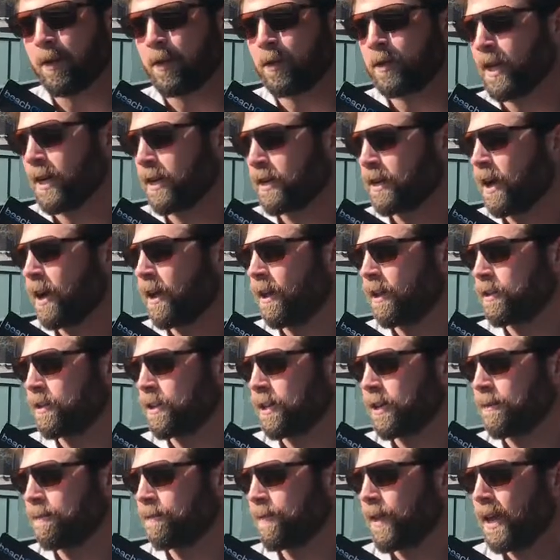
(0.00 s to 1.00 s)
new
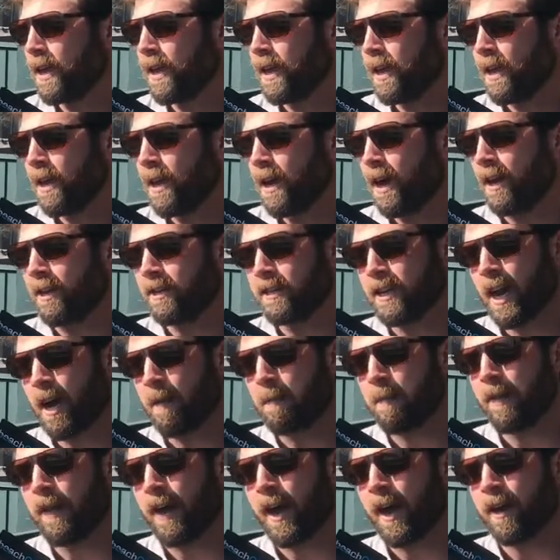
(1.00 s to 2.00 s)
technology. On
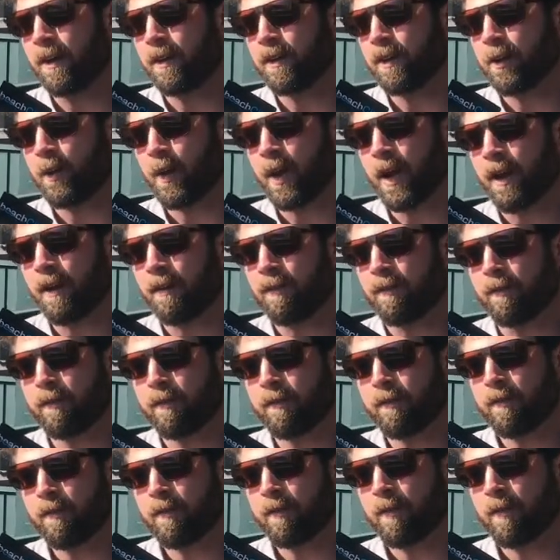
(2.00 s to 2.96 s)
top of that, you have